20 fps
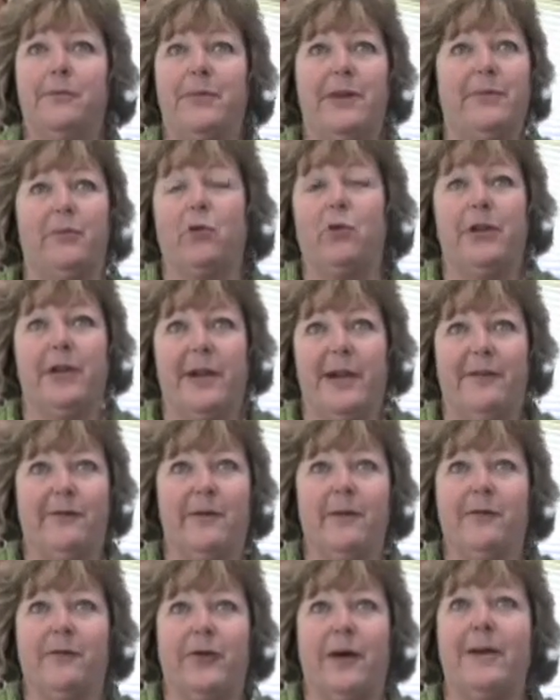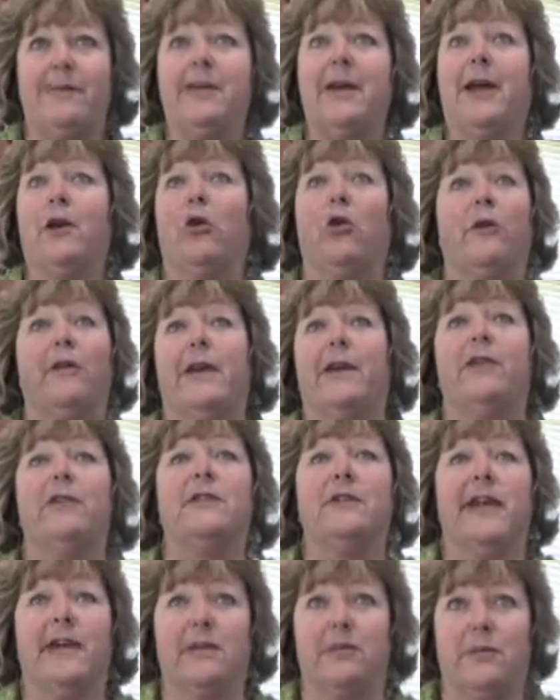people could have them framed there, or they could
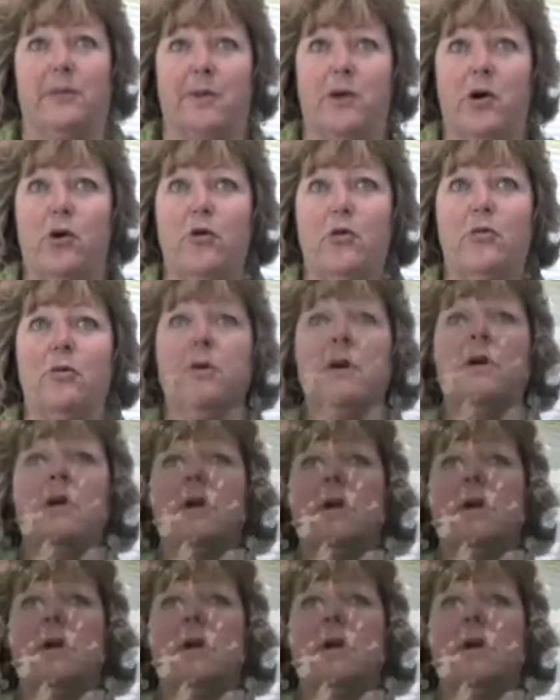take them home